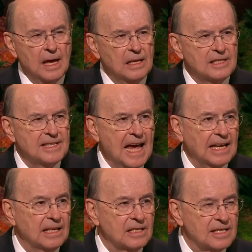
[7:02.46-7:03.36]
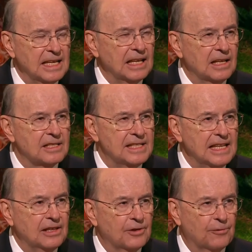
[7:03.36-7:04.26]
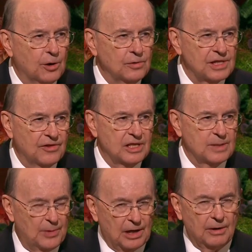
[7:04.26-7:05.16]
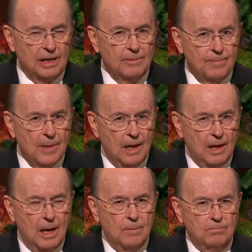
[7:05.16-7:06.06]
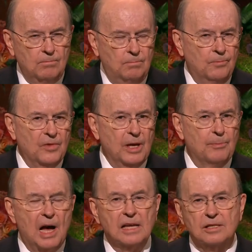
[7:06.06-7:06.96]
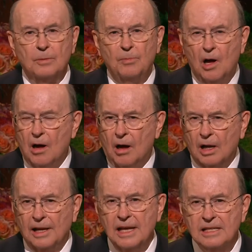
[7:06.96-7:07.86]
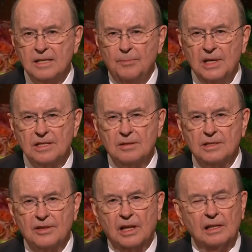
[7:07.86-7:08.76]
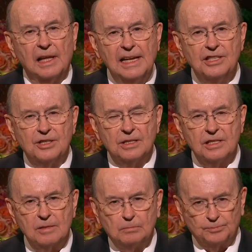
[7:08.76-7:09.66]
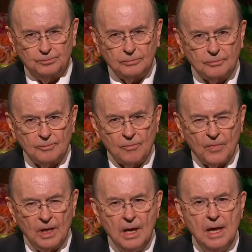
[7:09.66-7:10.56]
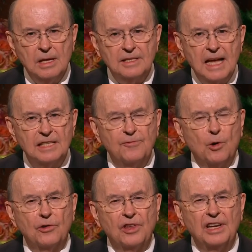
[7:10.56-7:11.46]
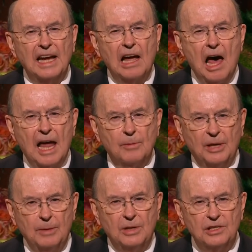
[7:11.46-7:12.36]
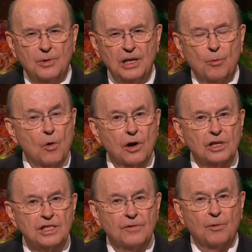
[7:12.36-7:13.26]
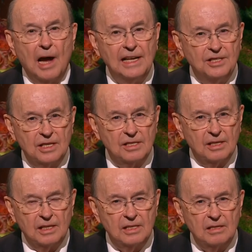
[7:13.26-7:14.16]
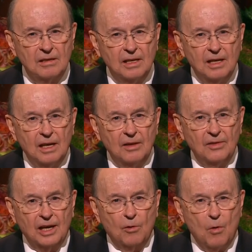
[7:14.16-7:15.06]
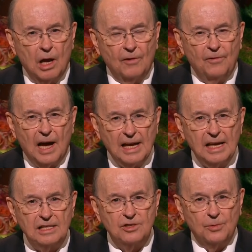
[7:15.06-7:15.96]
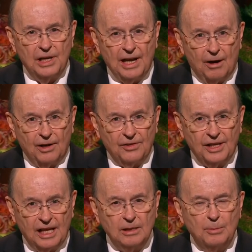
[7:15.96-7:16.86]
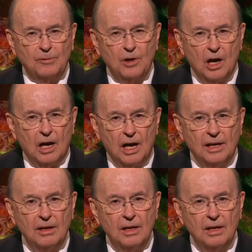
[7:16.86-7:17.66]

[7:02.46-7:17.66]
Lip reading: Second, seek the fruits of the Spirit. The Apostle Paul, in his epistle to the Galatians, sets forth the dichotomy between works of righteousness that qualify us to inherit the kingdom of God